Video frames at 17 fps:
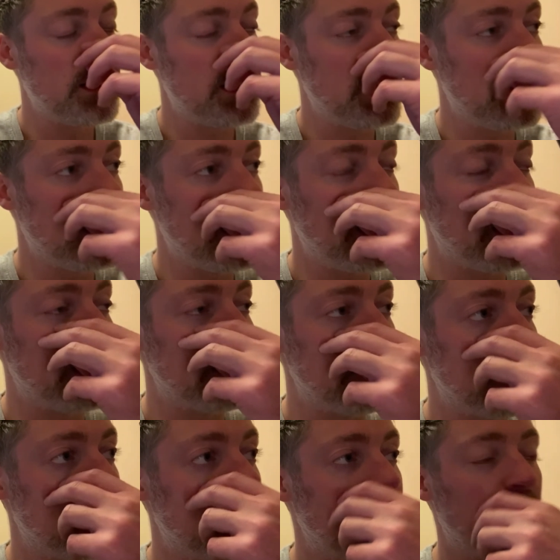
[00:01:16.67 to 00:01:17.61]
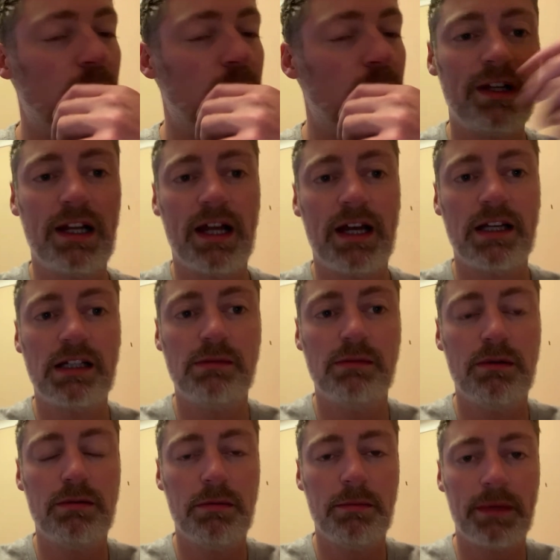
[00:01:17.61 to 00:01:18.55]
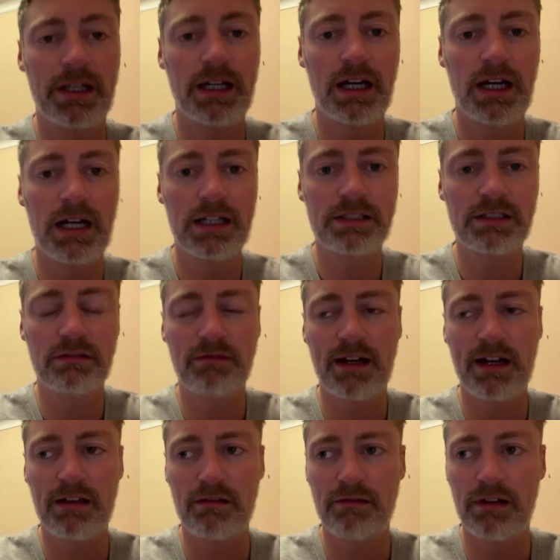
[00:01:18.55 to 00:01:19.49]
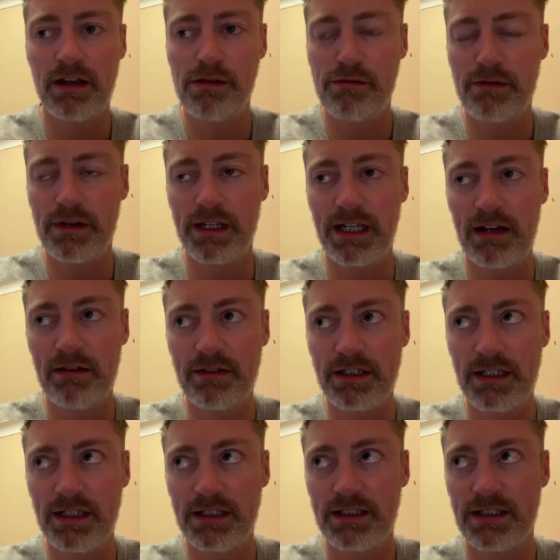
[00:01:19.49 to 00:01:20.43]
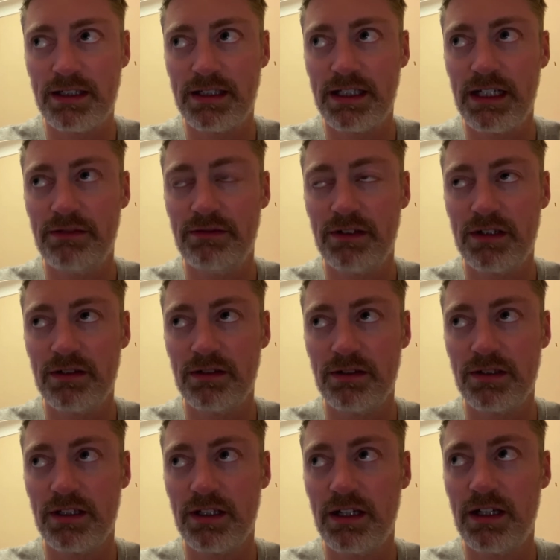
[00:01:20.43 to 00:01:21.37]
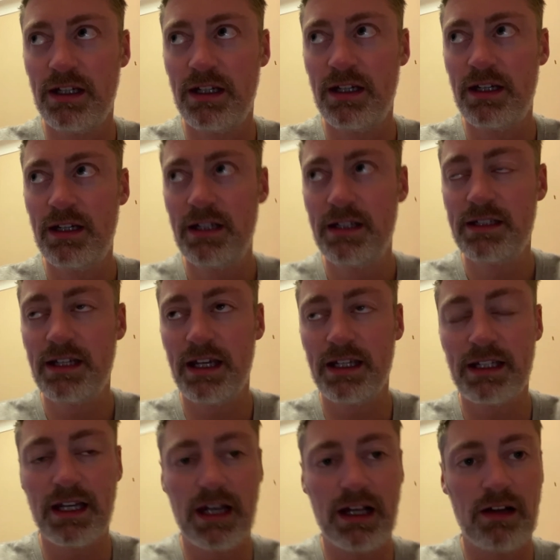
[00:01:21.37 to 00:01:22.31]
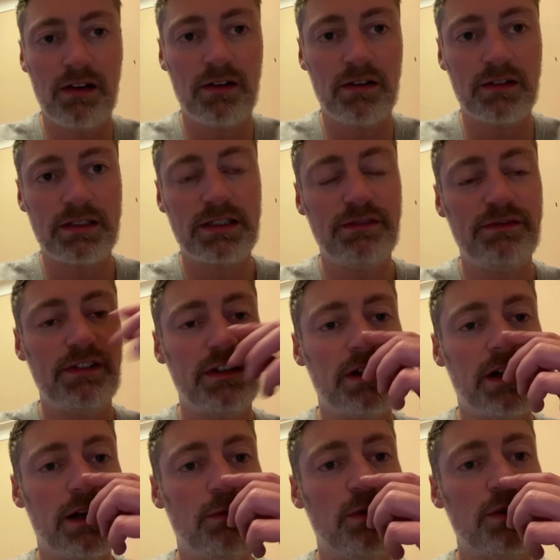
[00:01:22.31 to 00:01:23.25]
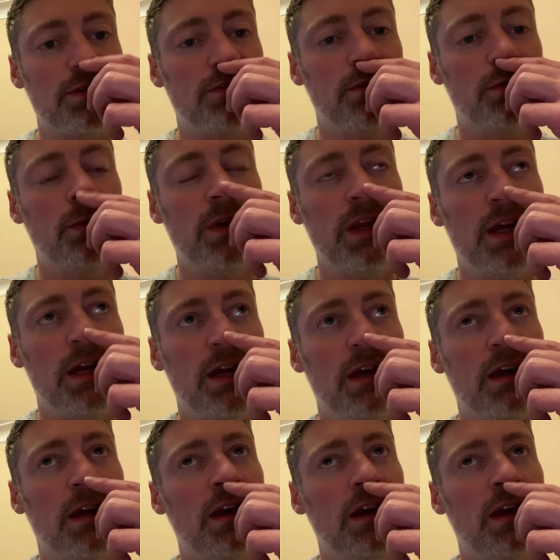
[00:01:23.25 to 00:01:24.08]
had a warning light come up on my car, so I rang around 3 garages to see if I could take it along to figure out what's wrong with it.